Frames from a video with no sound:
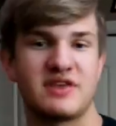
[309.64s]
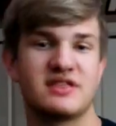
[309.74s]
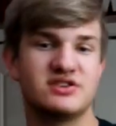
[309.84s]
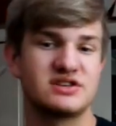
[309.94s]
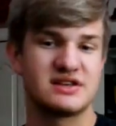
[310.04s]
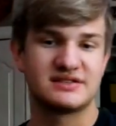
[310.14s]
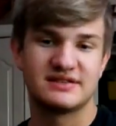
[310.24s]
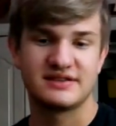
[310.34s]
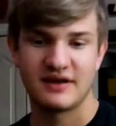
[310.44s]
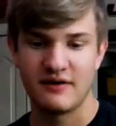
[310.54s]
mean the jeans
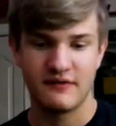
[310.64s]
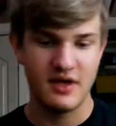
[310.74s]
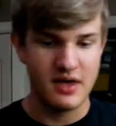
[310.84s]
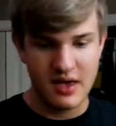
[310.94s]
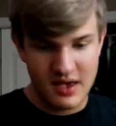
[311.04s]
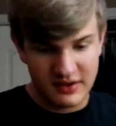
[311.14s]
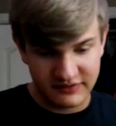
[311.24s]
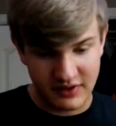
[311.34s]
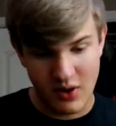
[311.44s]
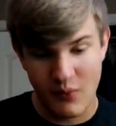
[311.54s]
and stuff.
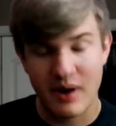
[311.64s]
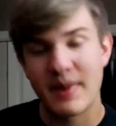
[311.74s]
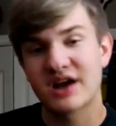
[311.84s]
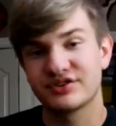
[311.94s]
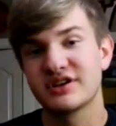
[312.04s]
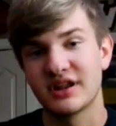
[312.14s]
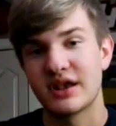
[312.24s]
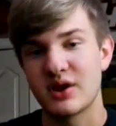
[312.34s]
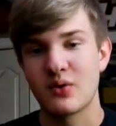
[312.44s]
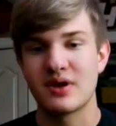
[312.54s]
So what I'm actually
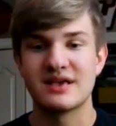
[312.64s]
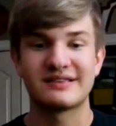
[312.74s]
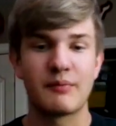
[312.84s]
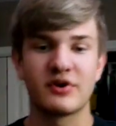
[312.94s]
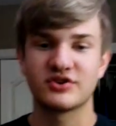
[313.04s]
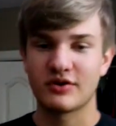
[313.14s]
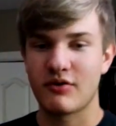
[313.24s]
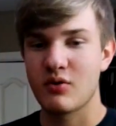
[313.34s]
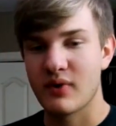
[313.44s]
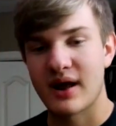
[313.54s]
going to do is I'm going to show
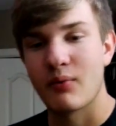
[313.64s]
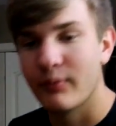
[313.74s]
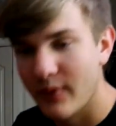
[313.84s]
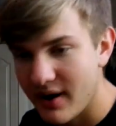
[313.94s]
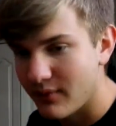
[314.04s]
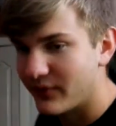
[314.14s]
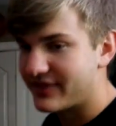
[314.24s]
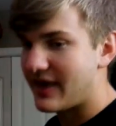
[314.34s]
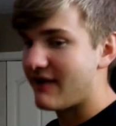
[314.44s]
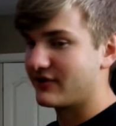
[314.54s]
you what I would wear
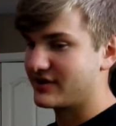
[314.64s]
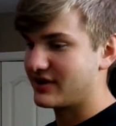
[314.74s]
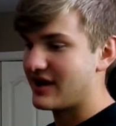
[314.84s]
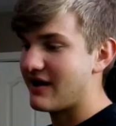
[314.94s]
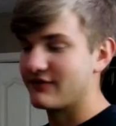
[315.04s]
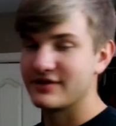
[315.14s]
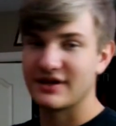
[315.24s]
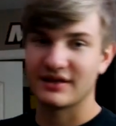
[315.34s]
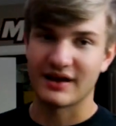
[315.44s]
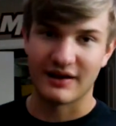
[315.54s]
with everything,
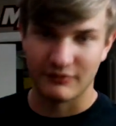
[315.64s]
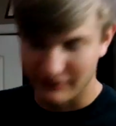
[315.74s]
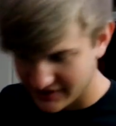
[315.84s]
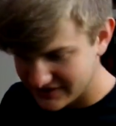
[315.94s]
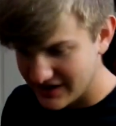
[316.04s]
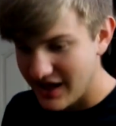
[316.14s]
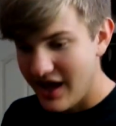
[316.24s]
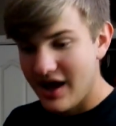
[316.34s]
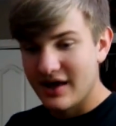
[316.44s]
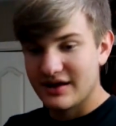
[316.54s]
everything that I've listed.
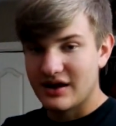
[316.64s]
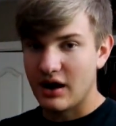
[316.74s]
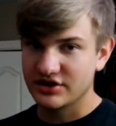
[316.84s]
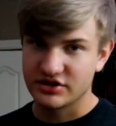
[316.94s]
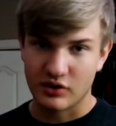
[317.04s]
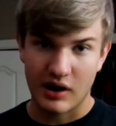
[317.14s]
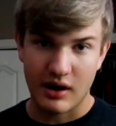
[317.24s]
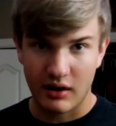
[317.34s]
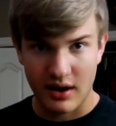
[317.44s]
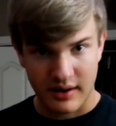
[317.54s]
I'll just throw
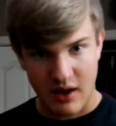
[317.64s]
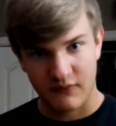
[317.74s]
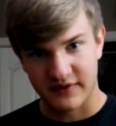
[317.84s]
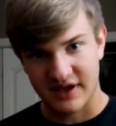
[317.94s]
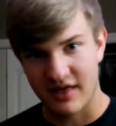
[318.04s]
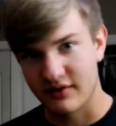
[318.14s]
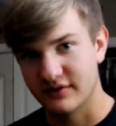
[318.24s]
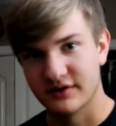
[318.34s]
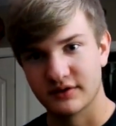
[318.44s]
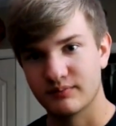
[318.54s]
an outfit together
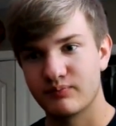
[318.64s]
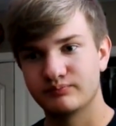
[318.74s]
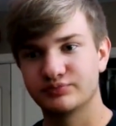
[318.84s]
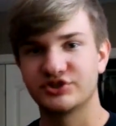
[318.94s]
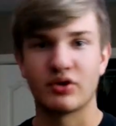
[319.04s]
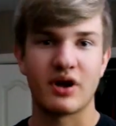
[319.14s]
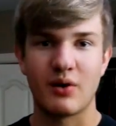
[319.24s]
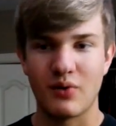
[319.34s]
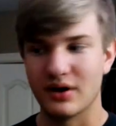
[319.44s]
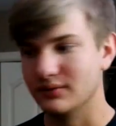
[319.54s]
to show
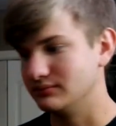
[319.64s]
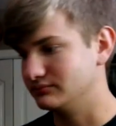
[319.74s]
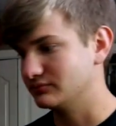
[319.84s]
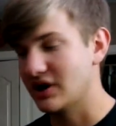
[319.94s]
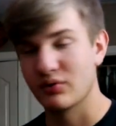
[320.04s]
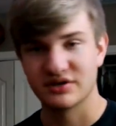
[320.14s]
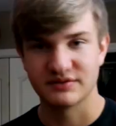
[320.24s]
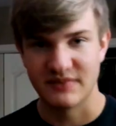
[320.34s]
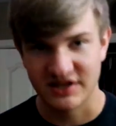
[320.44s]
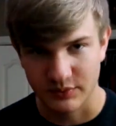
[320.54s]
y'all what I would
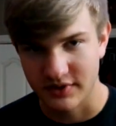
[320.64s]
just mess